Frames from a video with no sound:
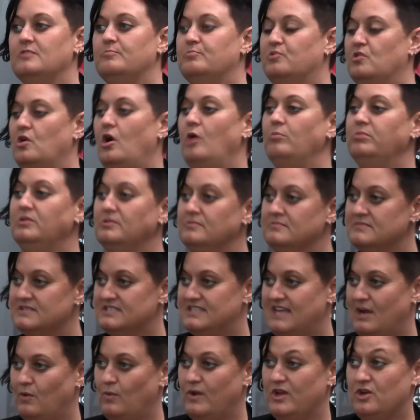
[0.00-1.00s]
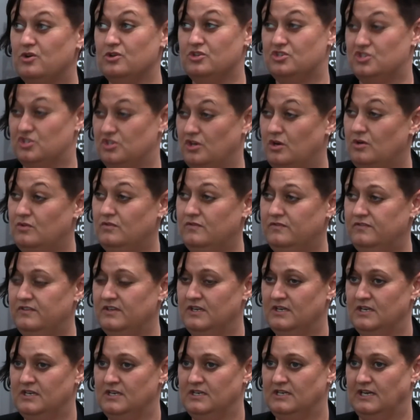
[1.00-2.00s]
the problems that we could solve.
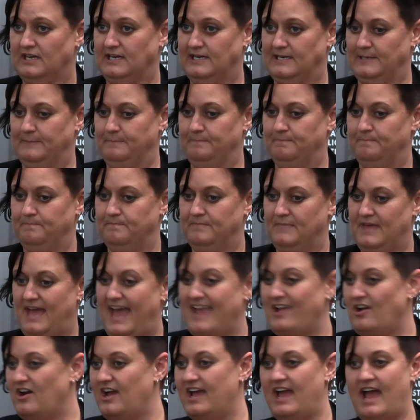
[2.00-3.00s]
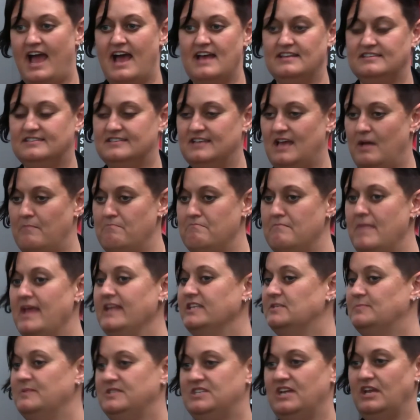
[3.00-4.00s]
AI has
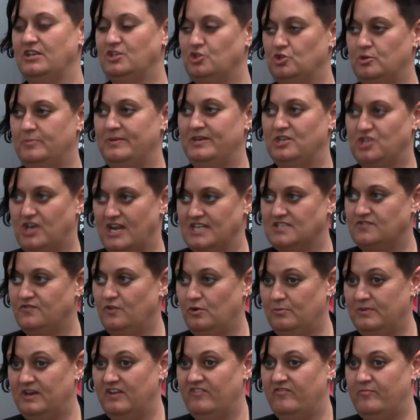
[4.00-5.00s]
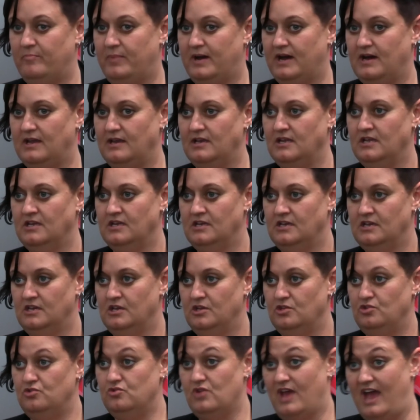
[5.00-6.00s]
immense potential to be transformative, but
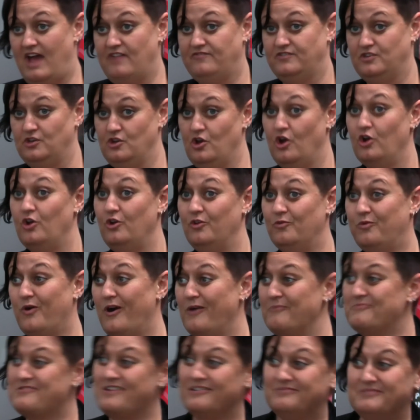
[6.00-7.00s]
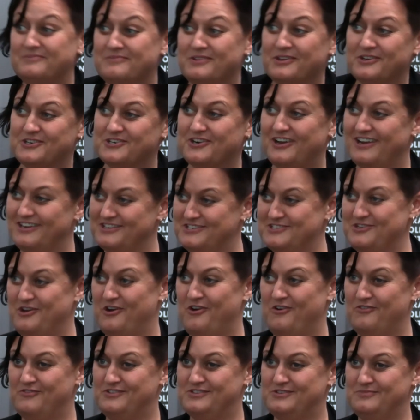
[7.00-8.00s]
you have to know what problem you're trying to
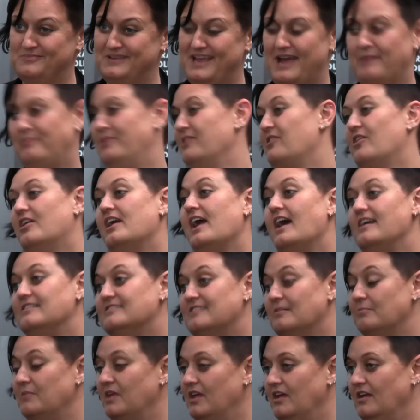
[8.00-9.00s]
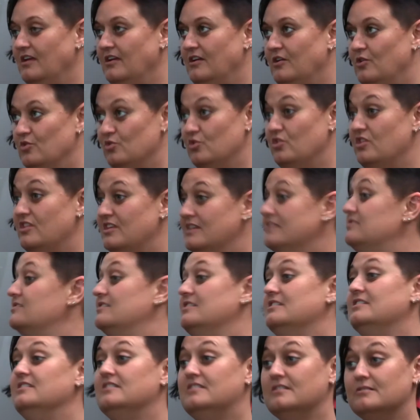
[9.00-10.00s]
solve to be able to create something good that's
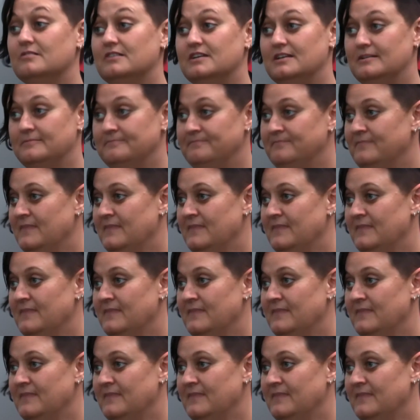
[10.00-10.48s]
going to do it.